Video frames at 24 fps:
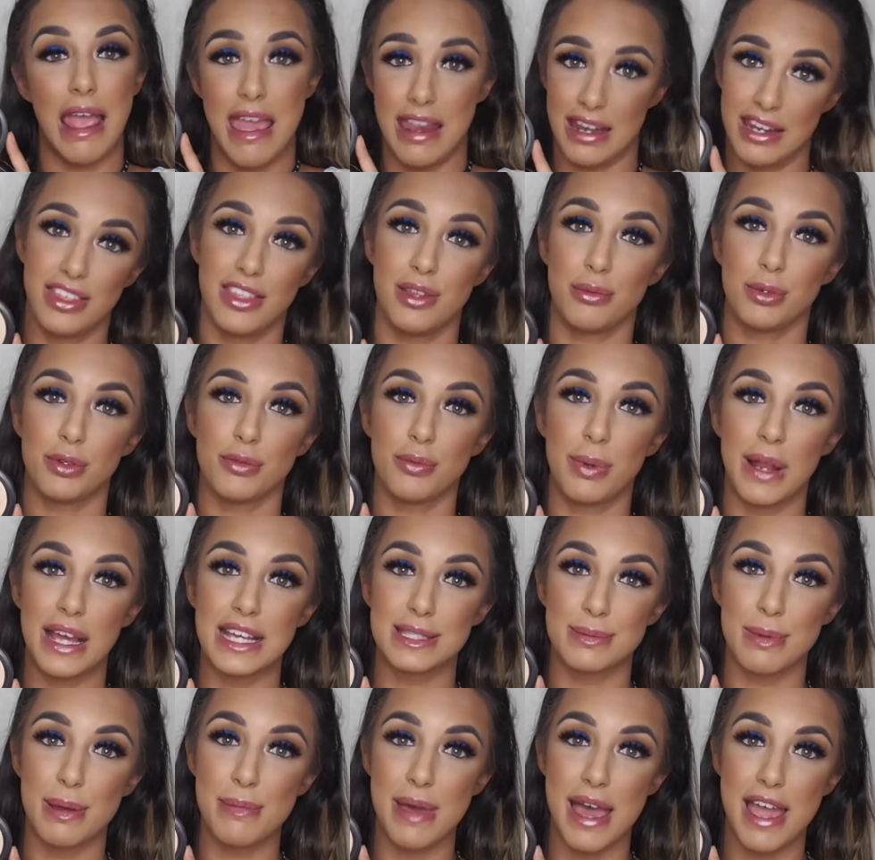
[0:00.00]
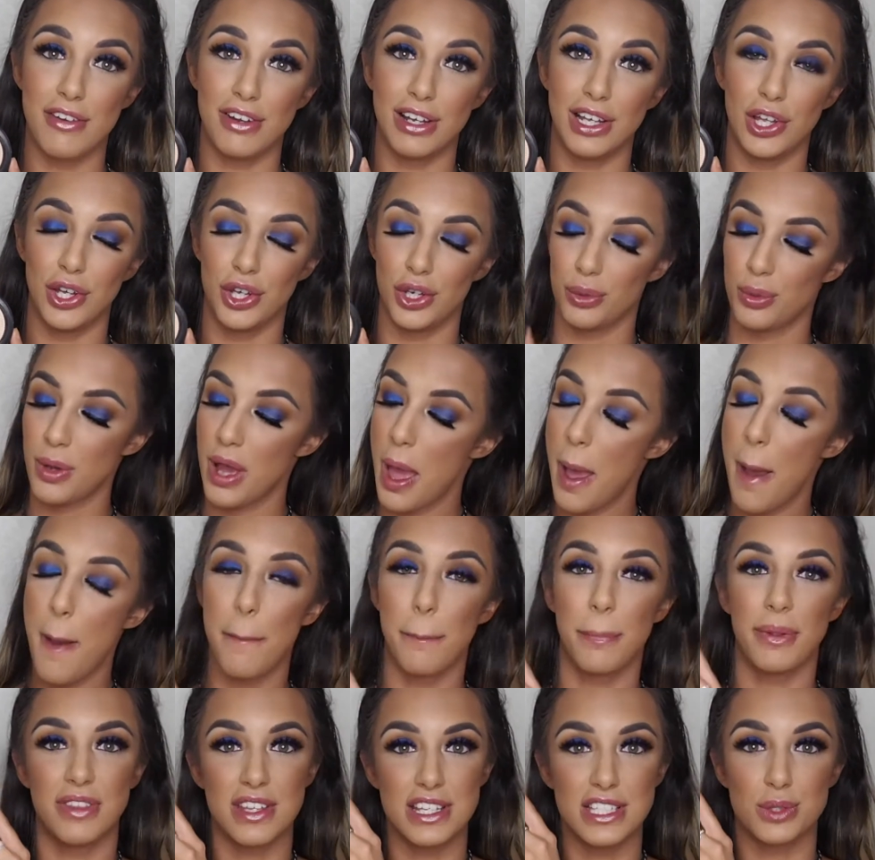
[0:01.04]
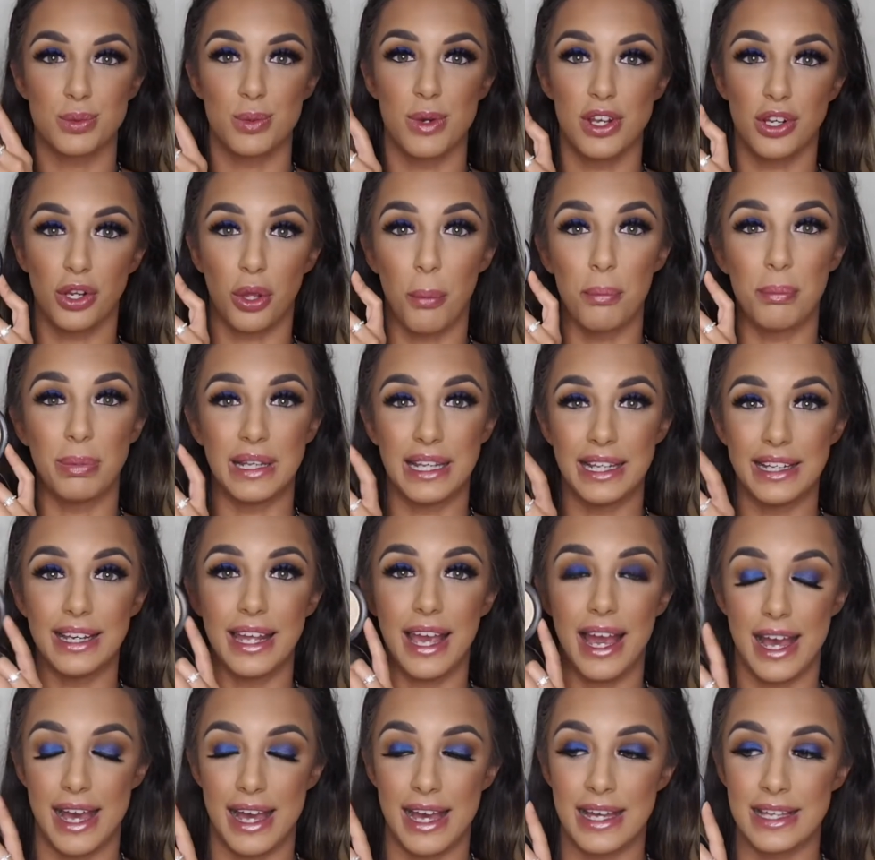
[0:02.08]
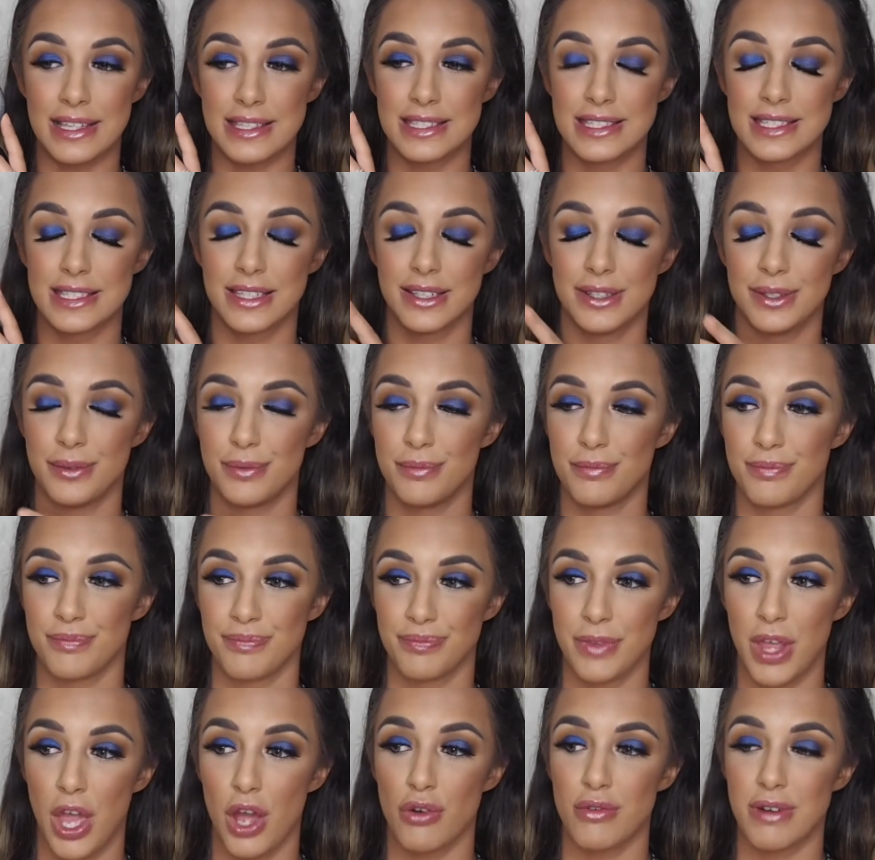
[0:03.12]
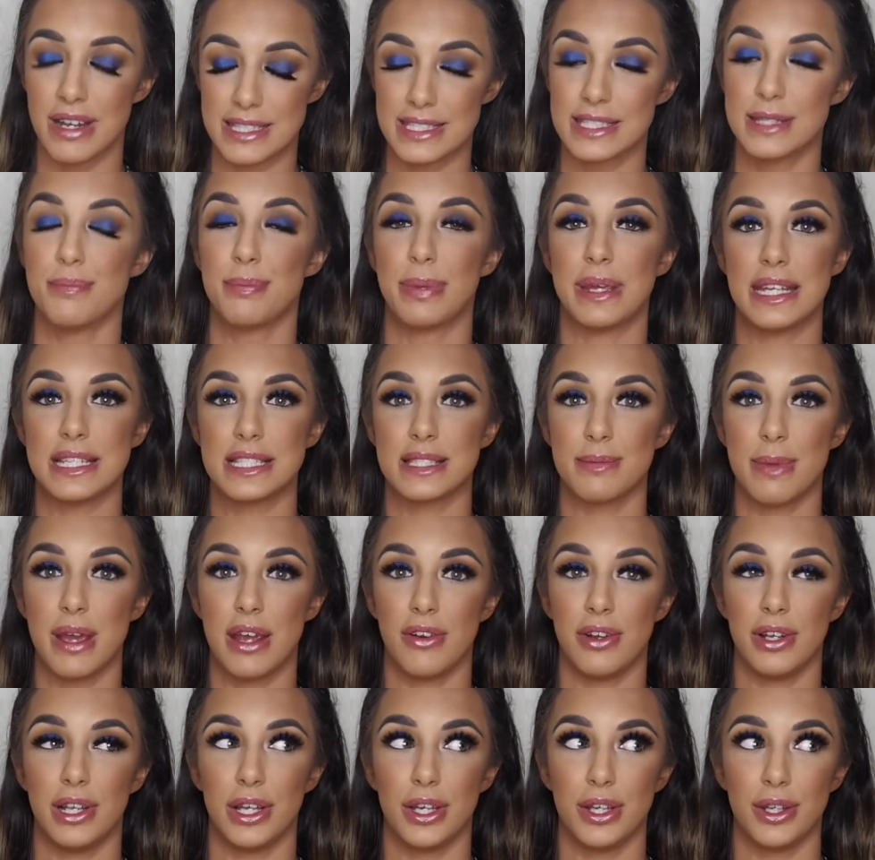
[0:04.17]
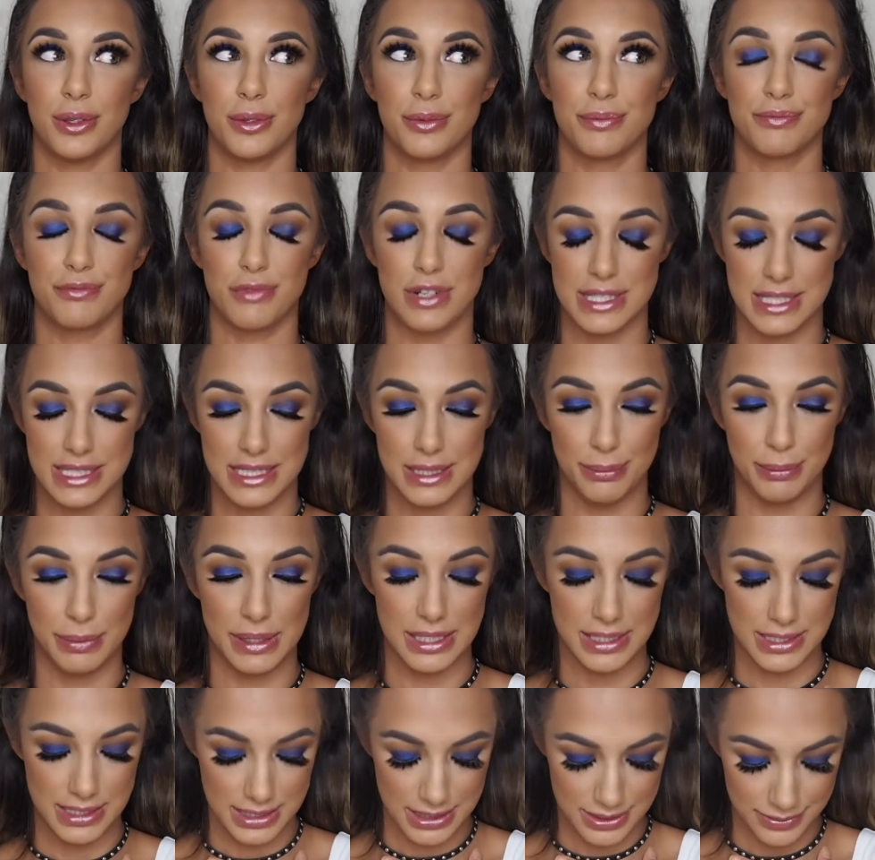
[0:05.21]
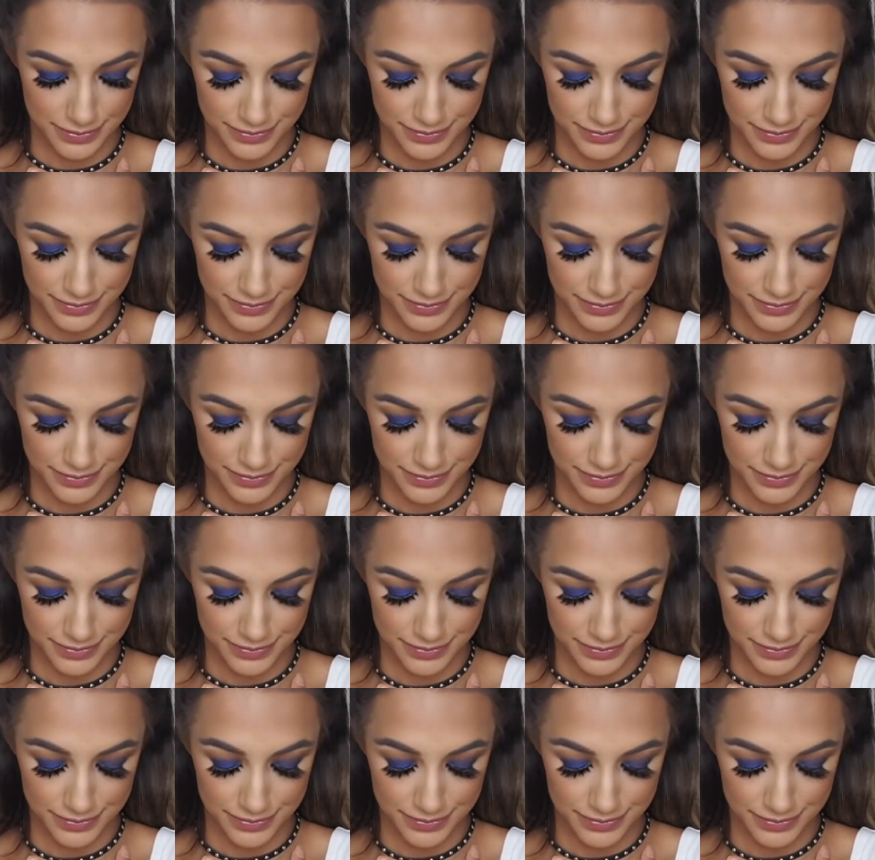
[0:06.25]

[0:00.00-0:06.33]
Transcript: anything would replace my Mary Lou, but this one completely has. Rest in peace, Mary Lou. Rest in peace.